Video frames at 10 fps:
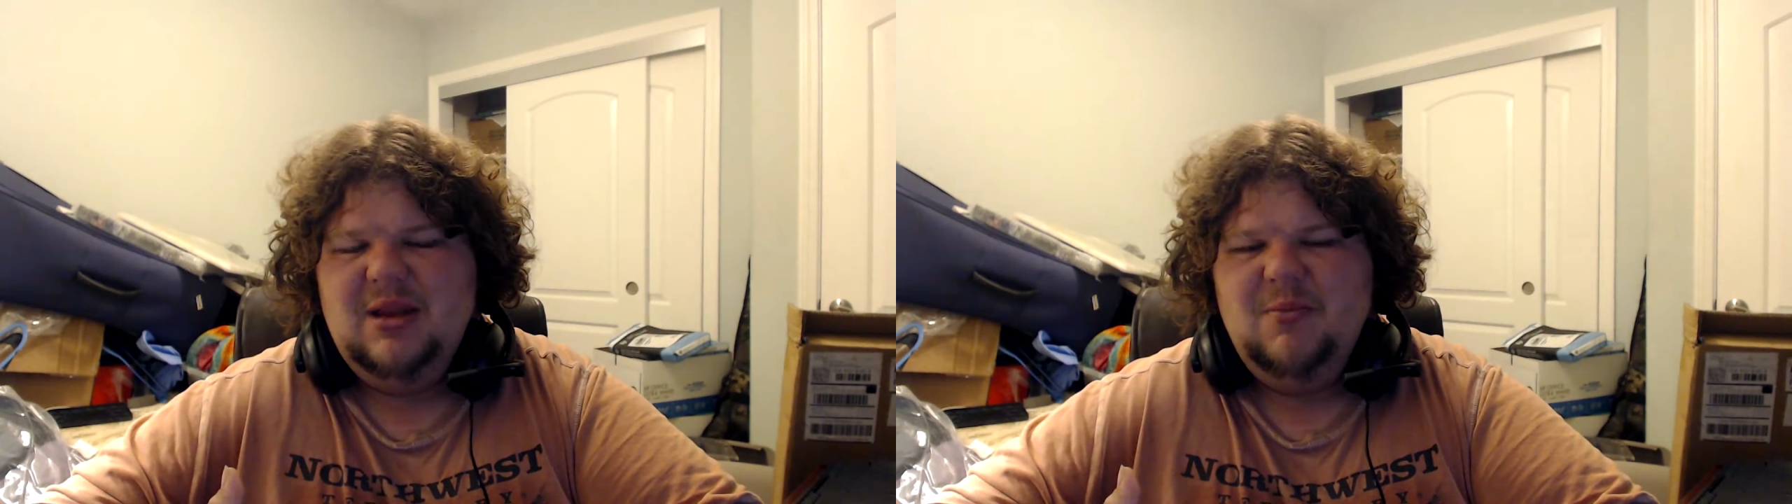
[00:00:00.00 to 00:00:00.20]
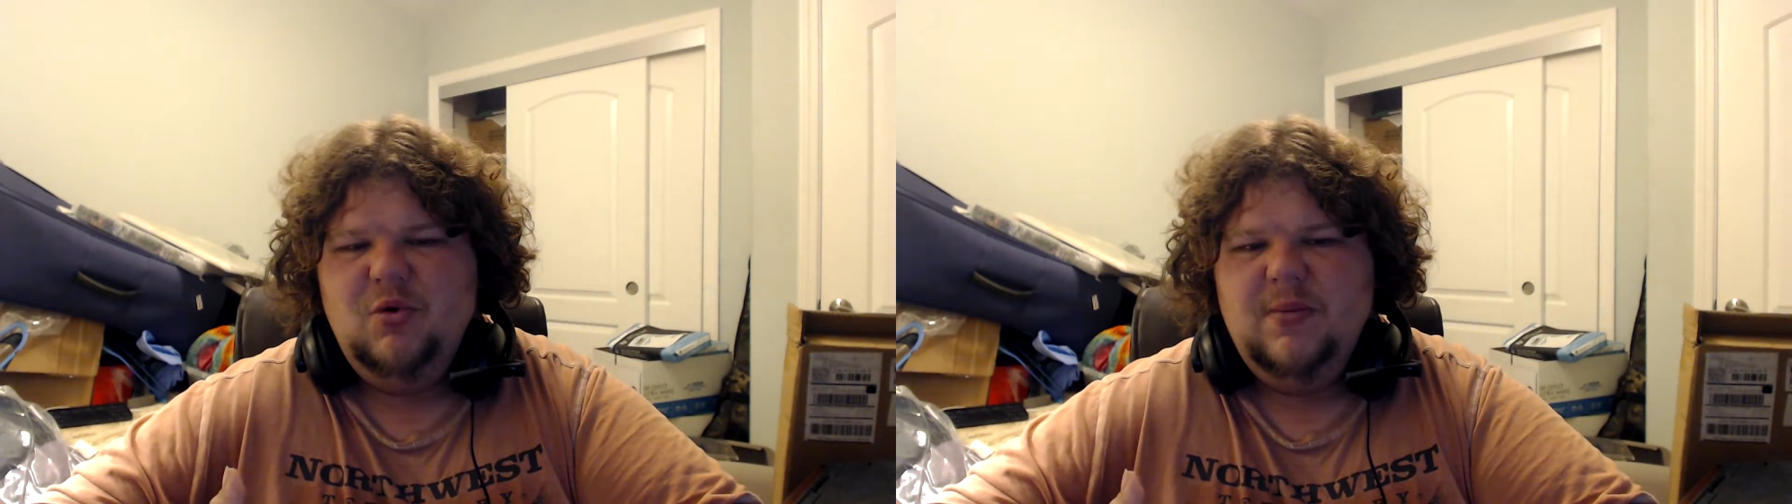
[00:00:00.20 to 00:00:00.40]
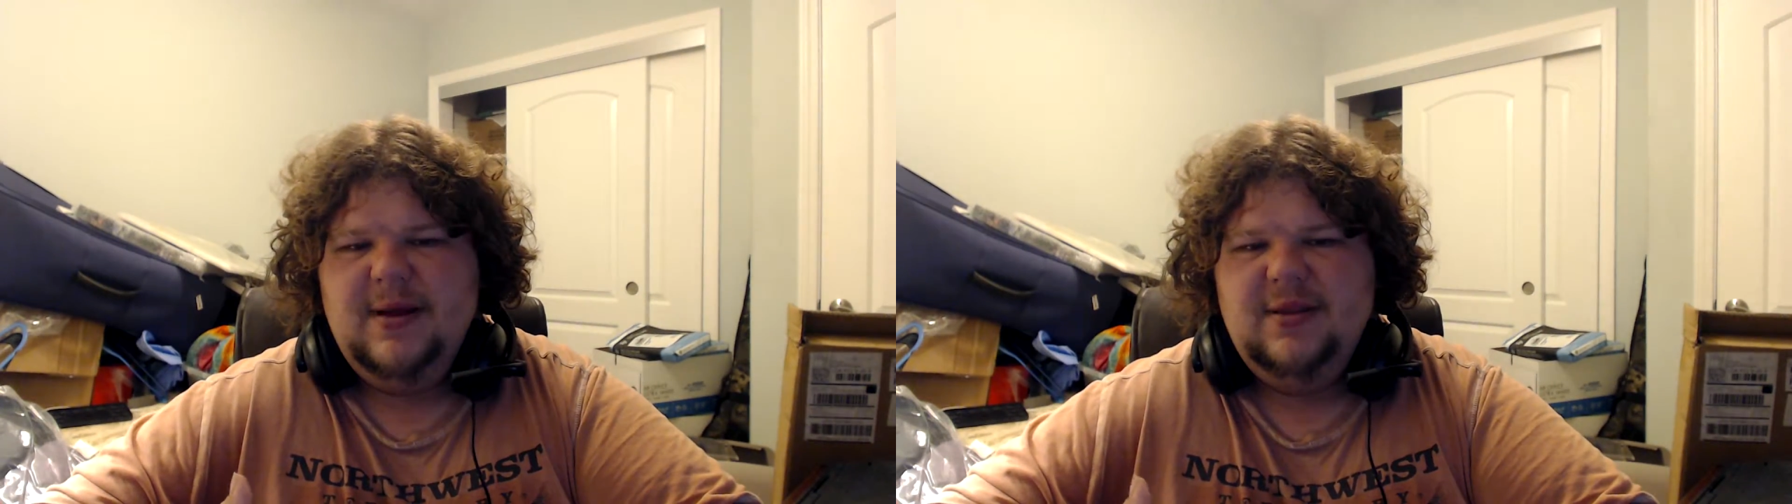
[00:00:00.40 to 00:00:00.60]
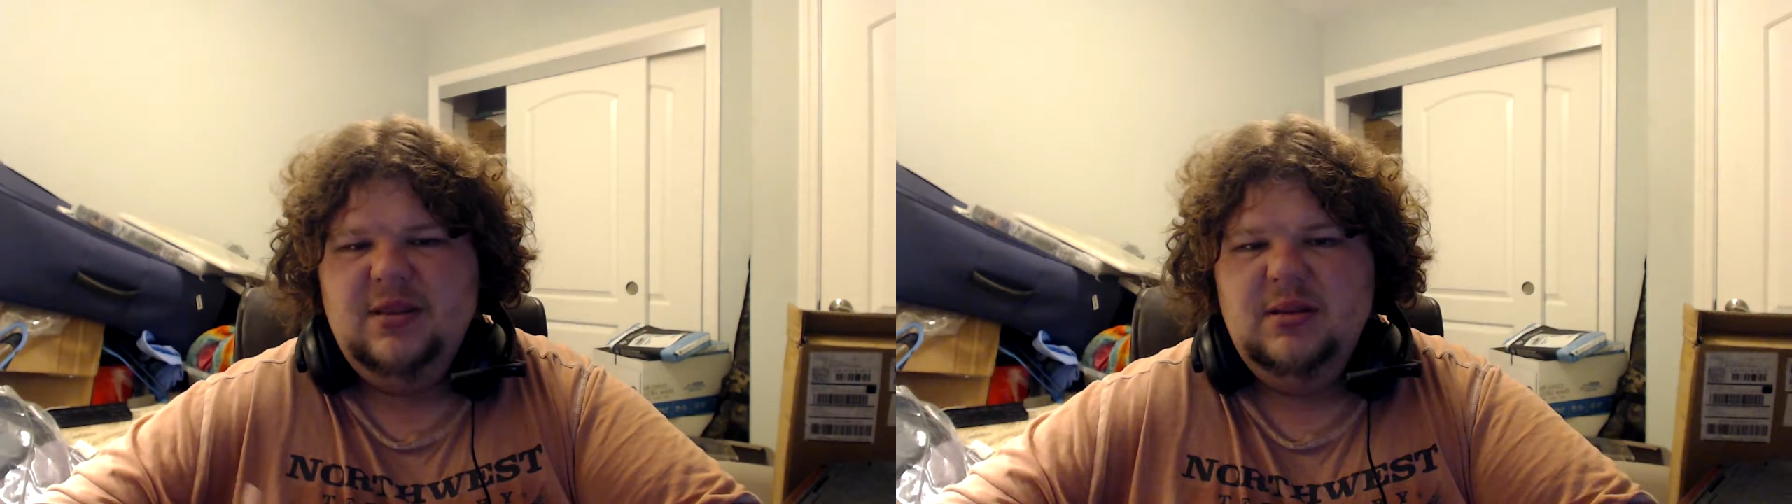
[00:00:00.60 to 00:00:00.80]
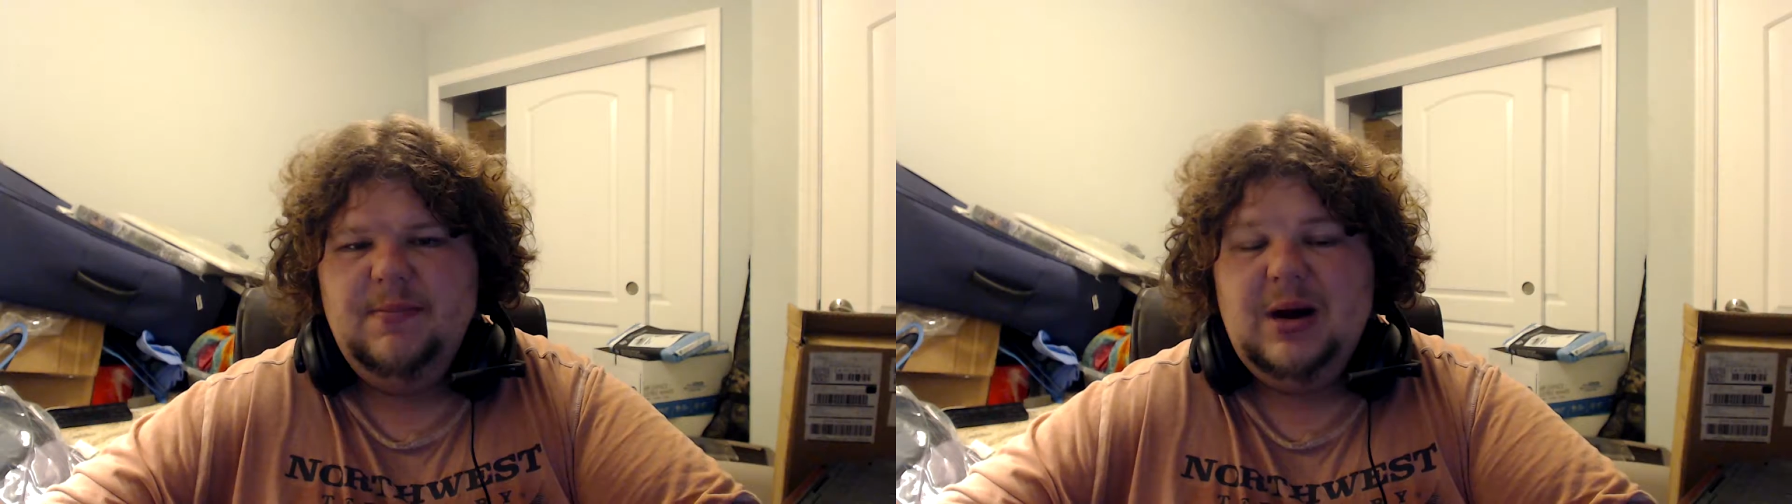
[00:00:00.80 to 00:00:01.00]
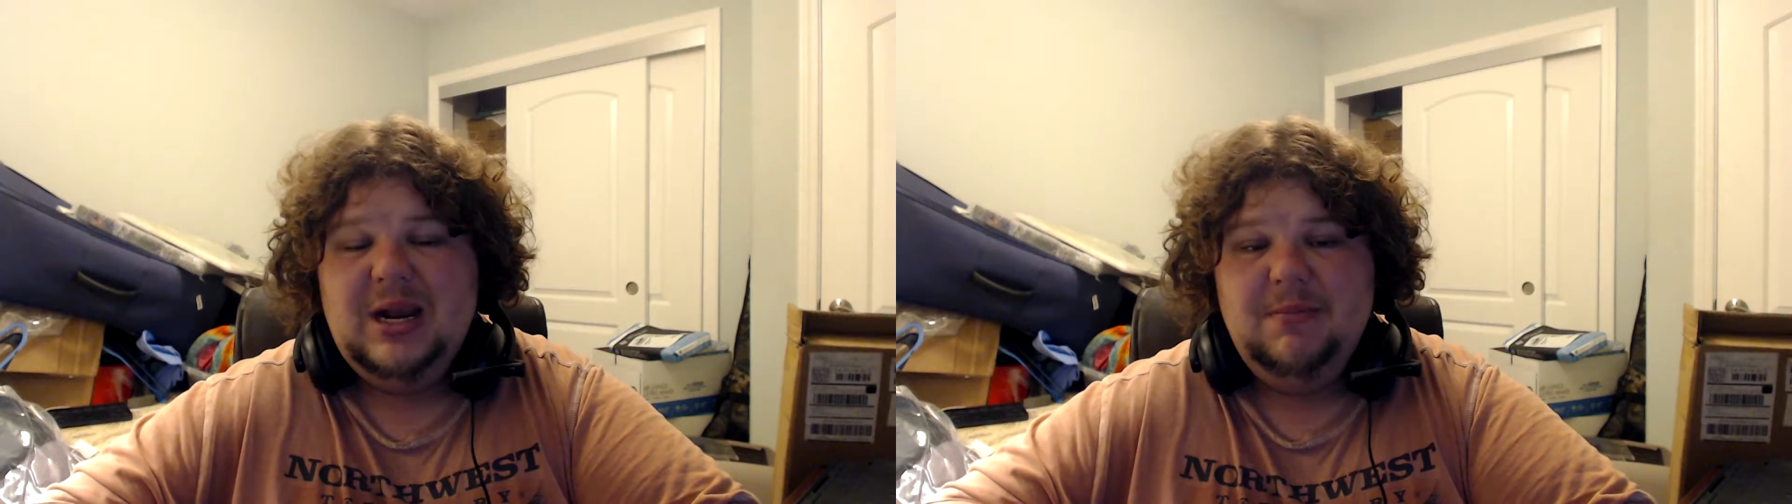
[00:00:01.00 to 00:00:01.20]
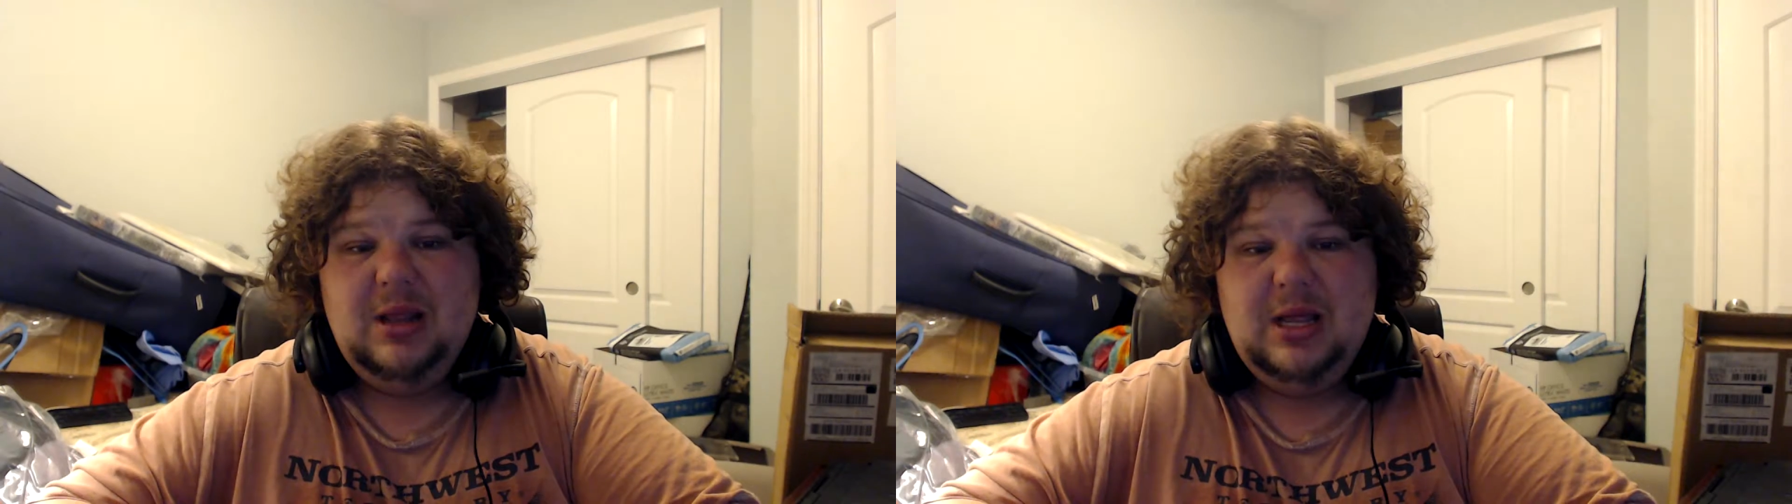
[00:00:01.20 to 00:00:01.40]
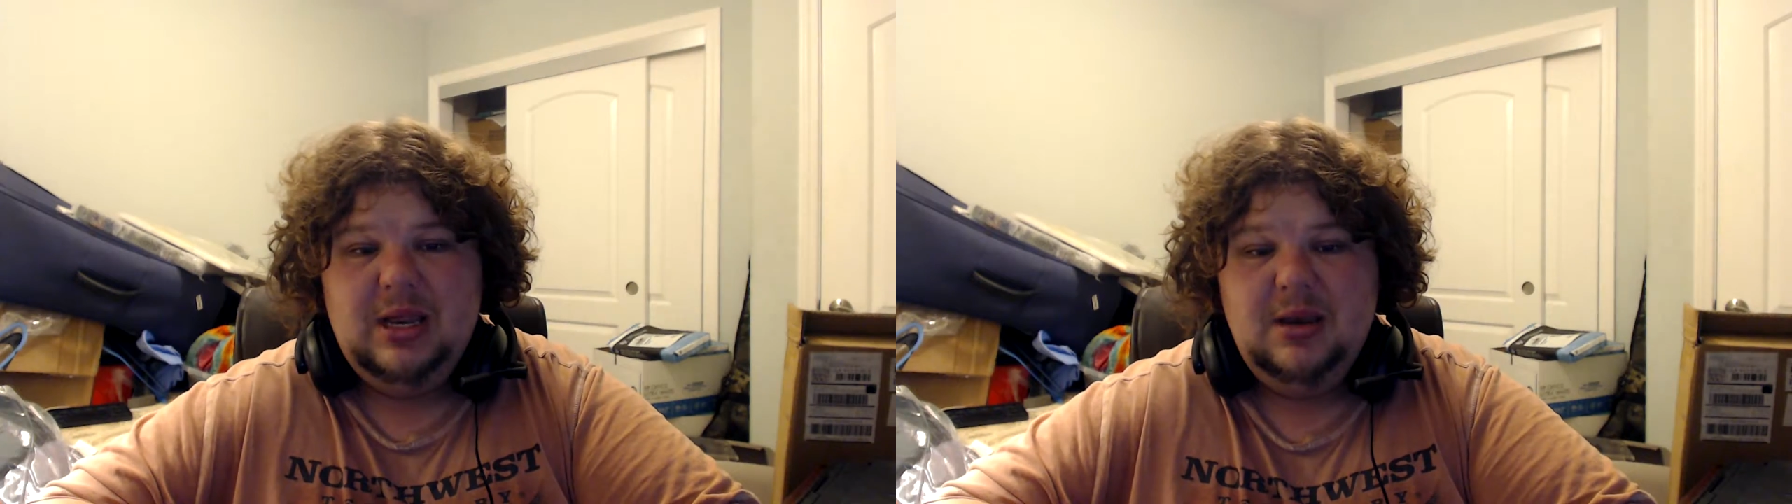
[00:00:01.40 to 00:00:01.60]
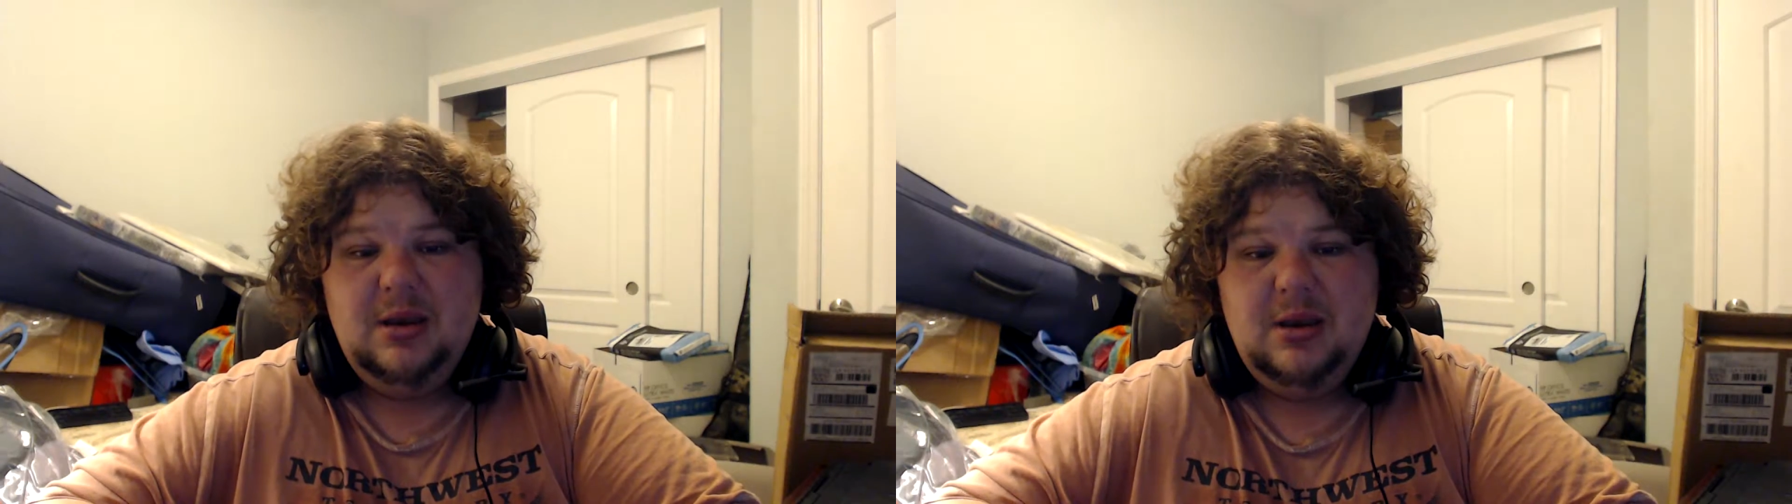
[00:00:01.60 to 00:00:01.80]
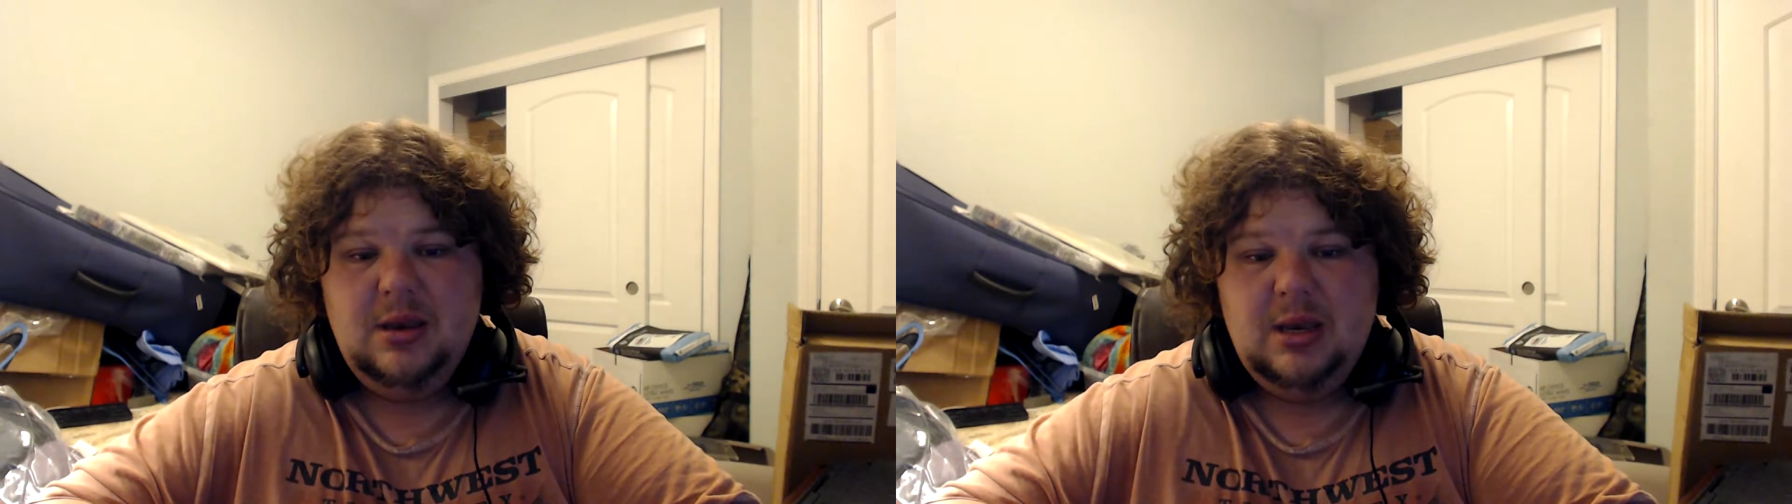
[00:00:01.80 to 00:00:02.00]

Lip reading: and more about the bottom line.